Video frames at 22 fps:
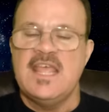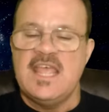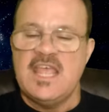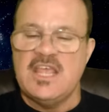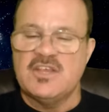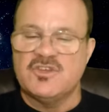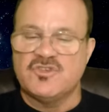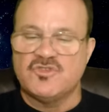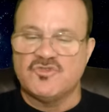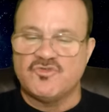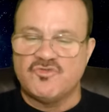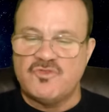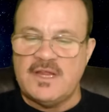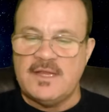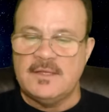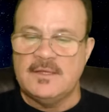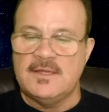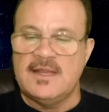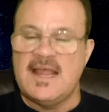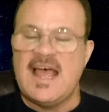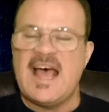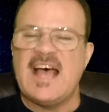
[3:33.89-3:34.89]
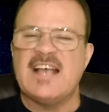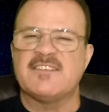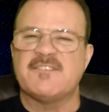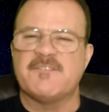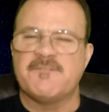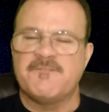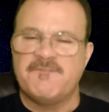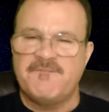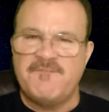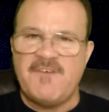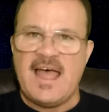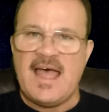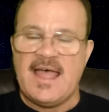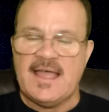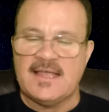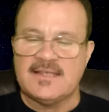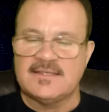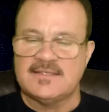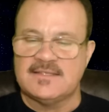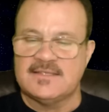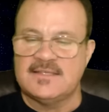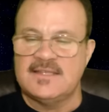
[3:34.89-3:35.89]
is written as
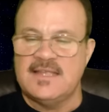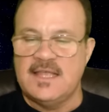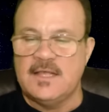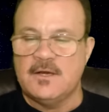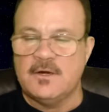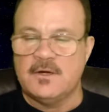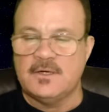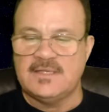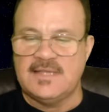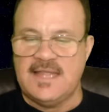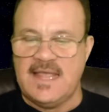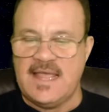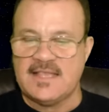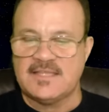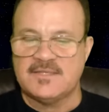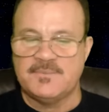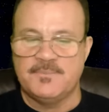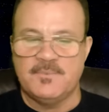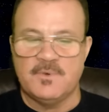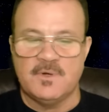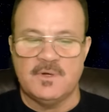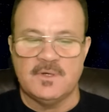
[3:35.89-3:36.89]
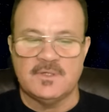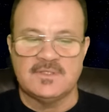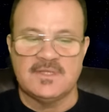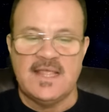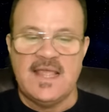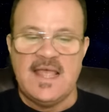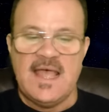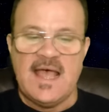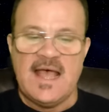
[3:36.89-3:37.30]
facts in our textbooks